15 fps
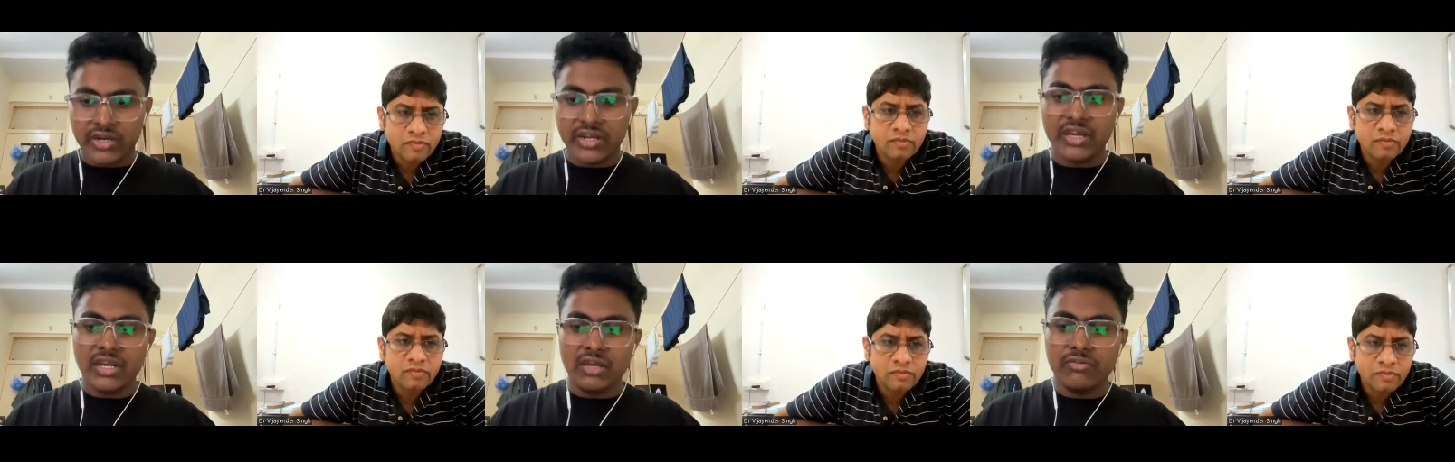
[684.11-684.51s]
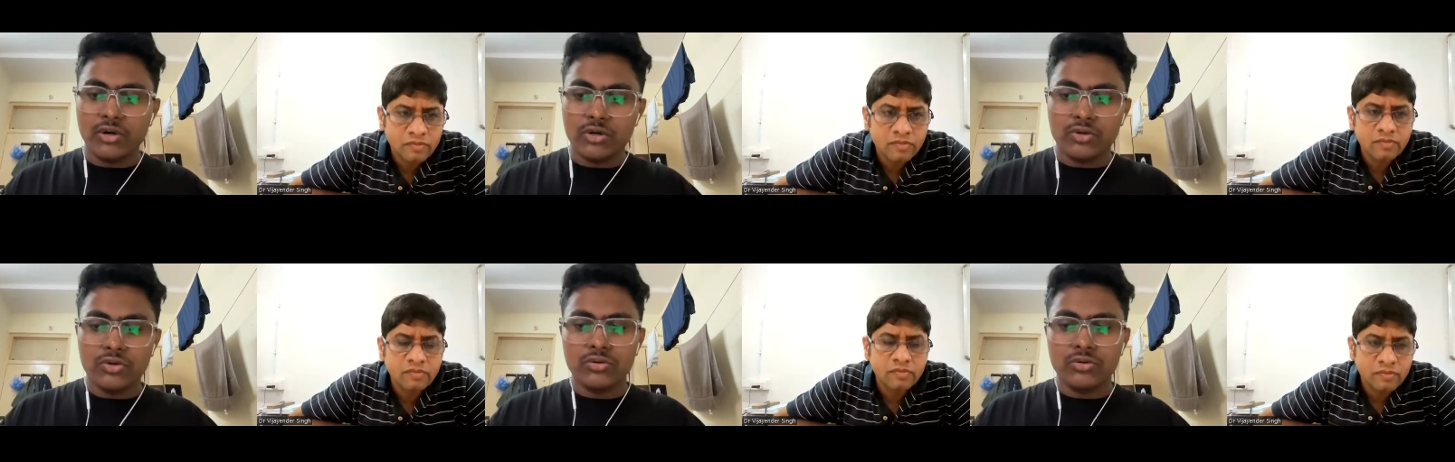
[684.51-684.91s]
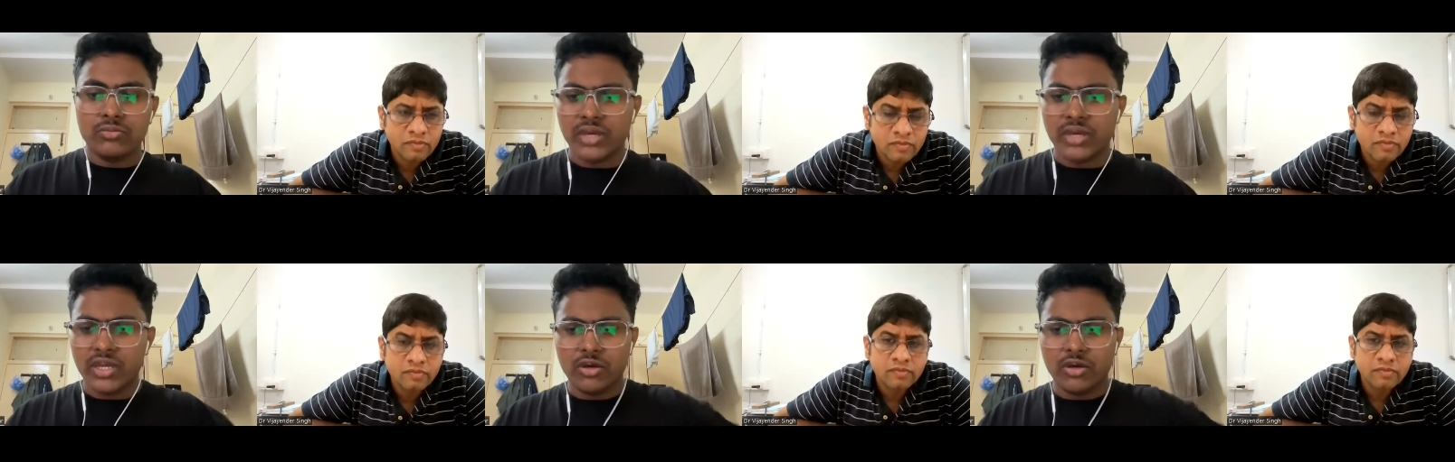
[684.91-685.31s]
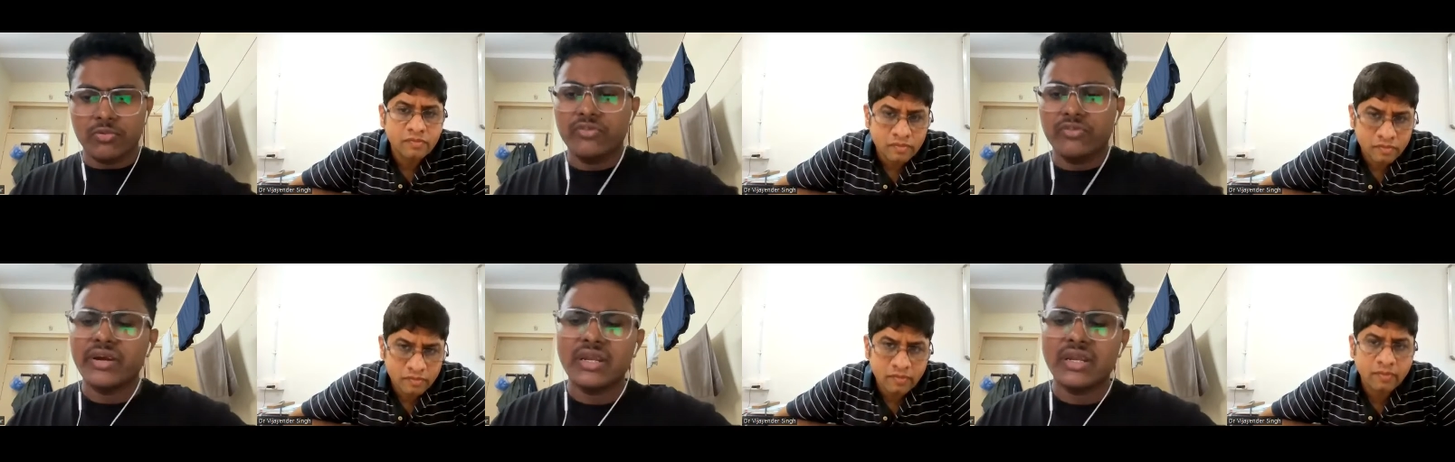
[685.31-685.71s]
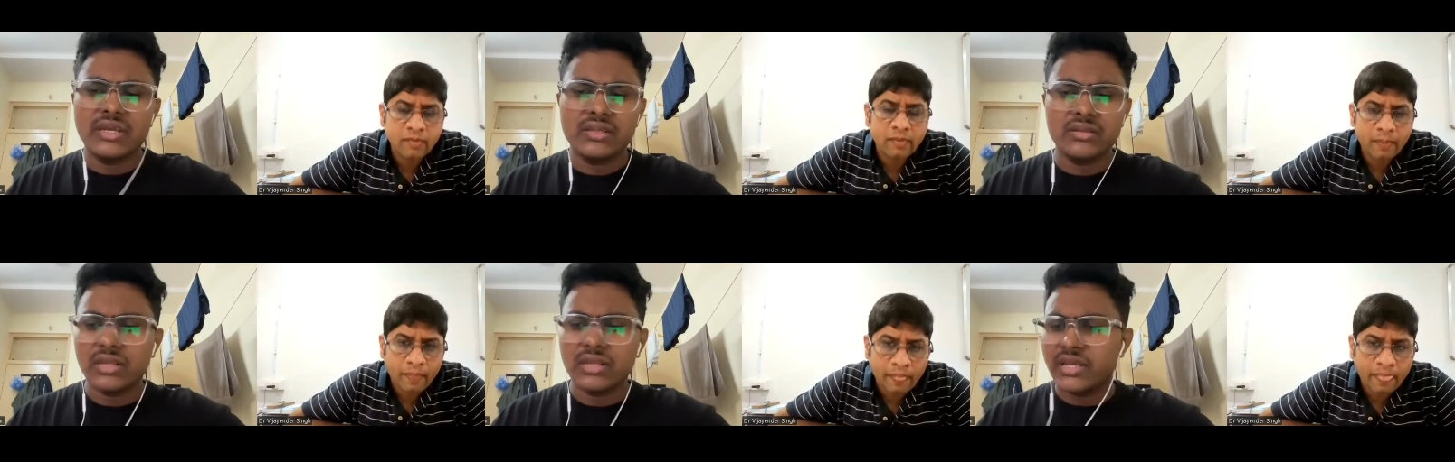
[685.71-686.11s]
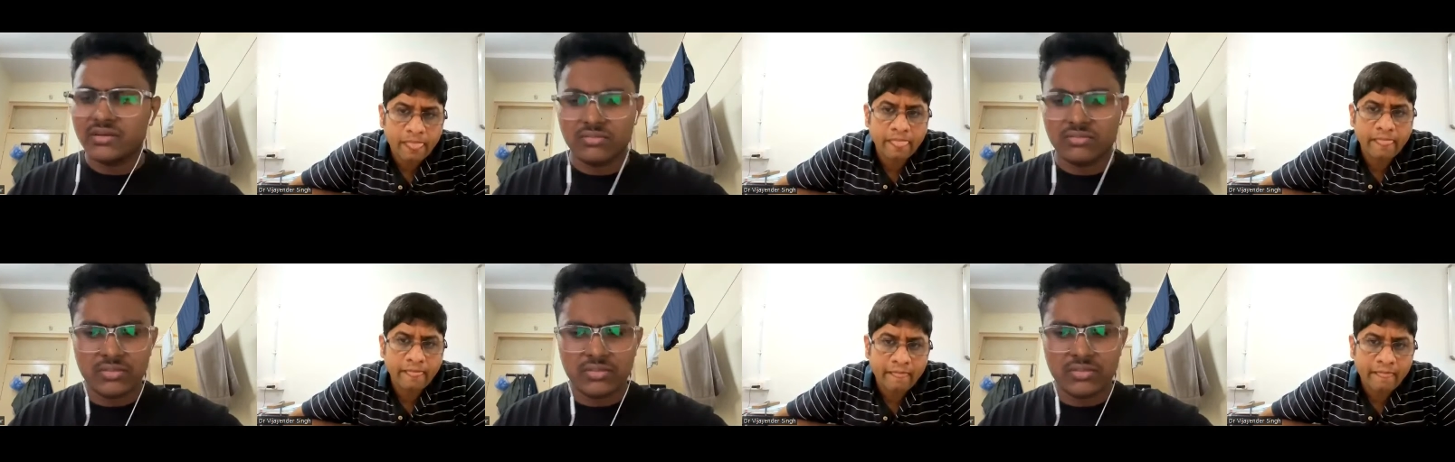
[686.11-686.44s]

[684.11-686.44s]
Speaker 1: really want to make your profile in, like